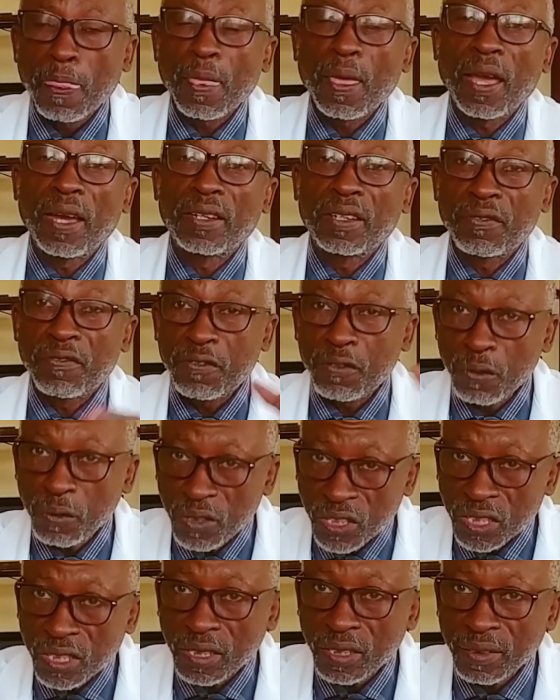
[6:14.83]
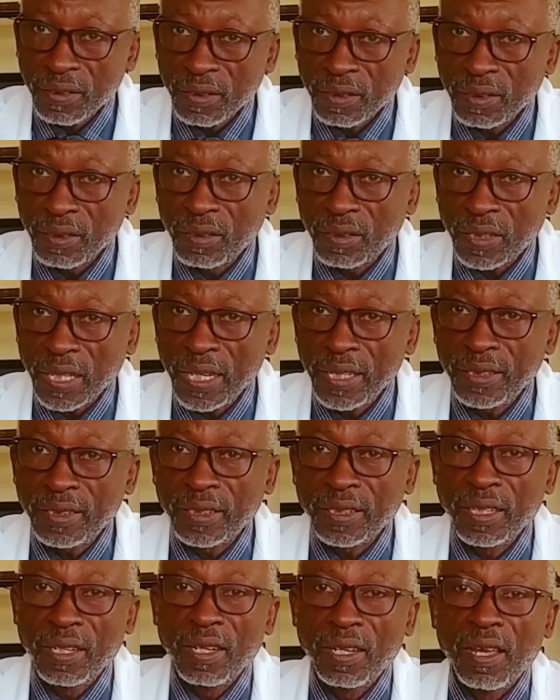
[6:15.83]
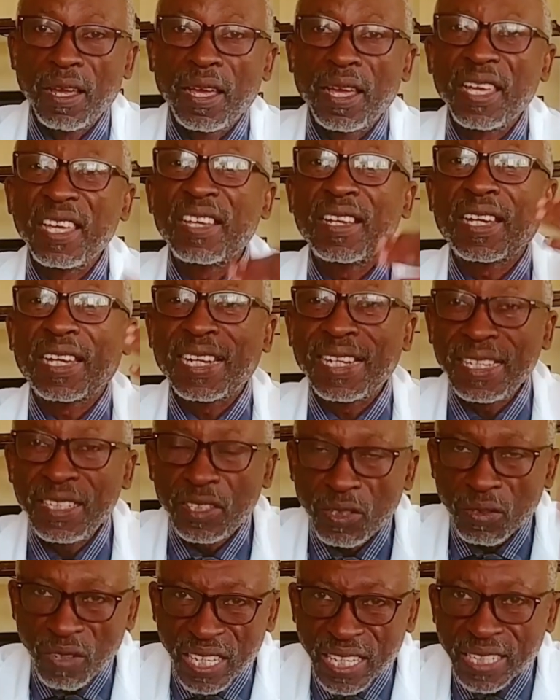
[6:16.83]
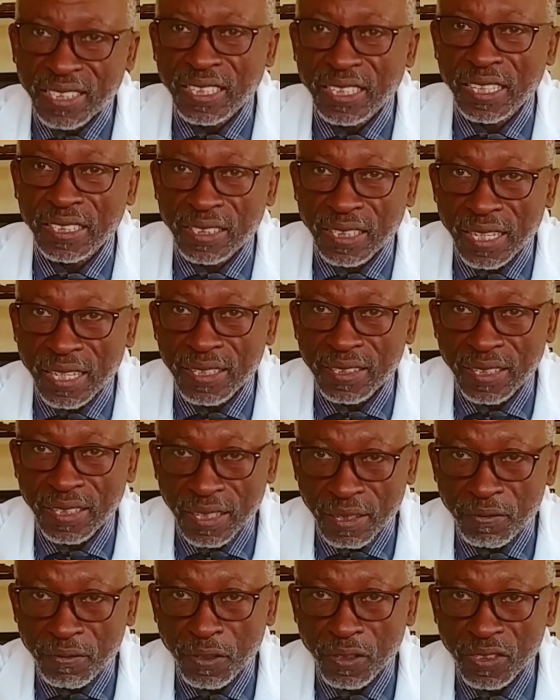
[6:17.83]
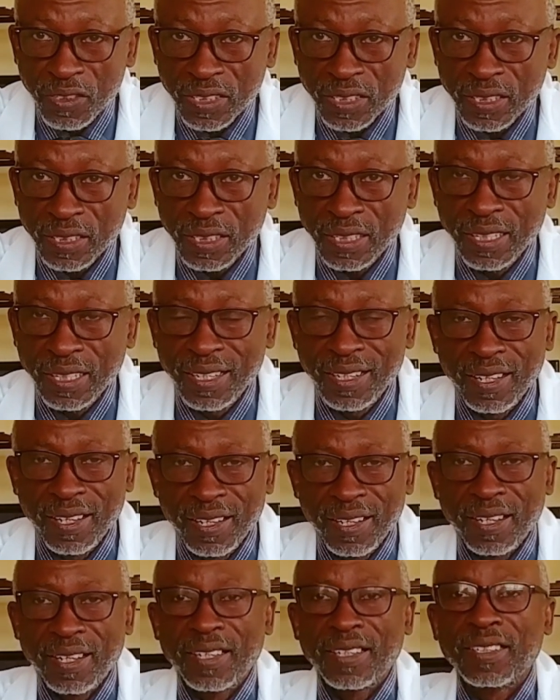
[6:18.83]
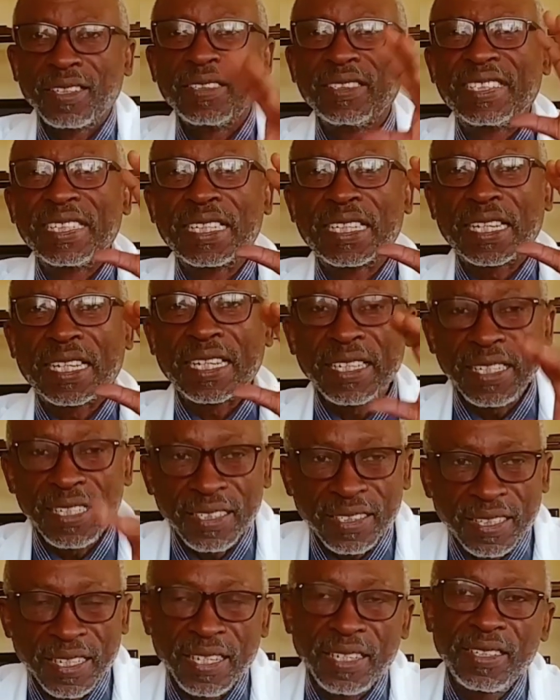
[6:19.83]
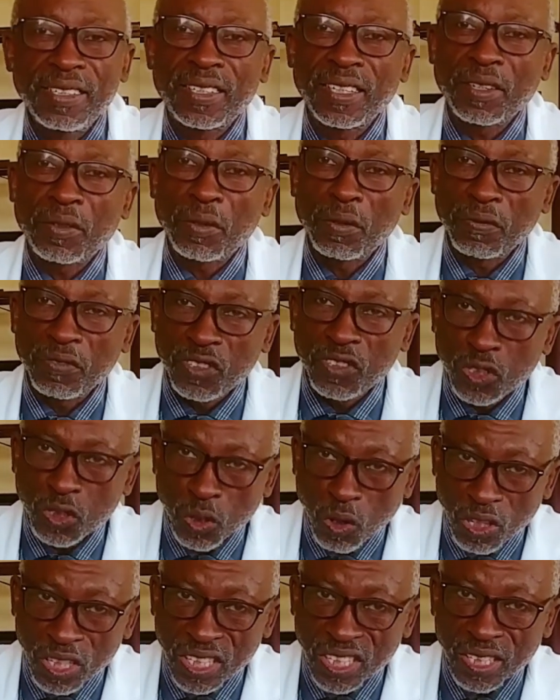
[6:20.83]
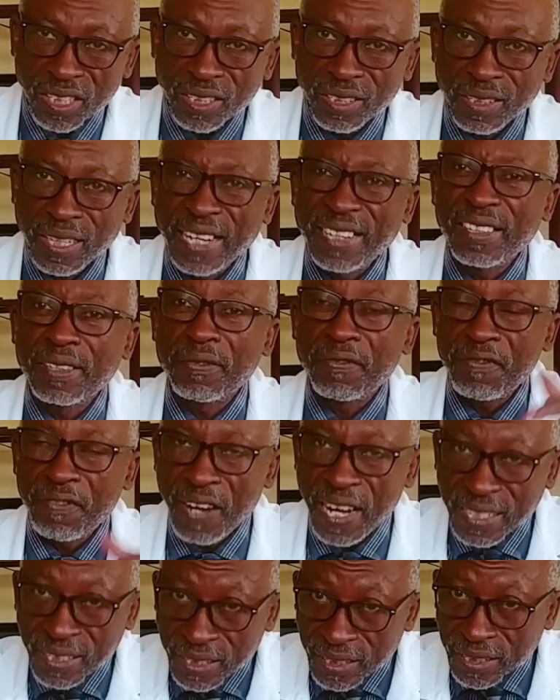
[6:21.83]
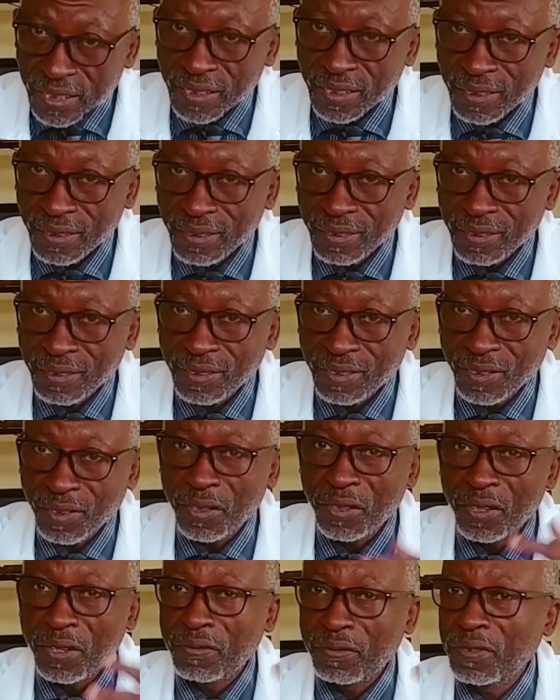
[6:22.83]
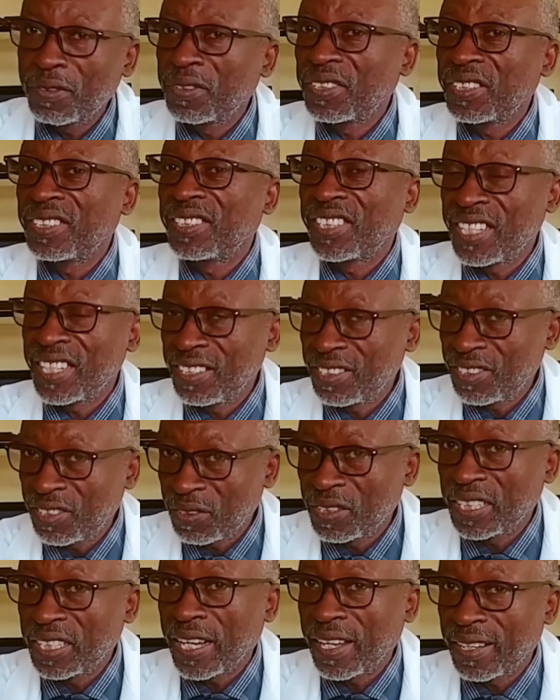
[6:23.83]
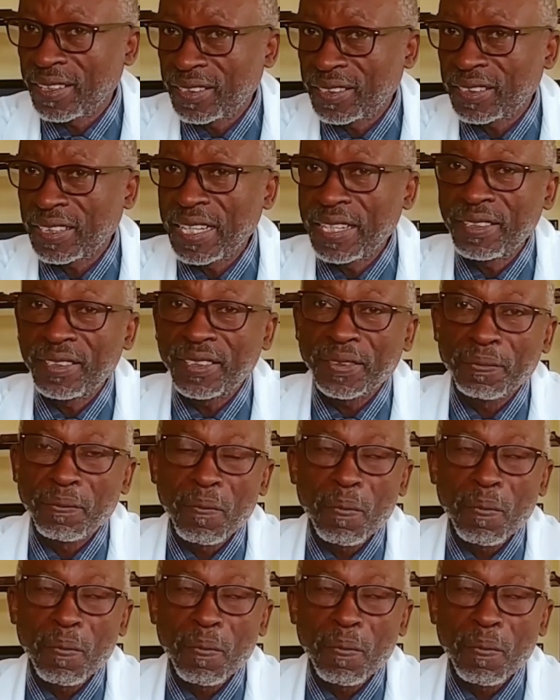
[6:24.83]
and fruits. All right, increase your exercise levels. Decrease the intake of salt and fats. So you have to change your diet, right?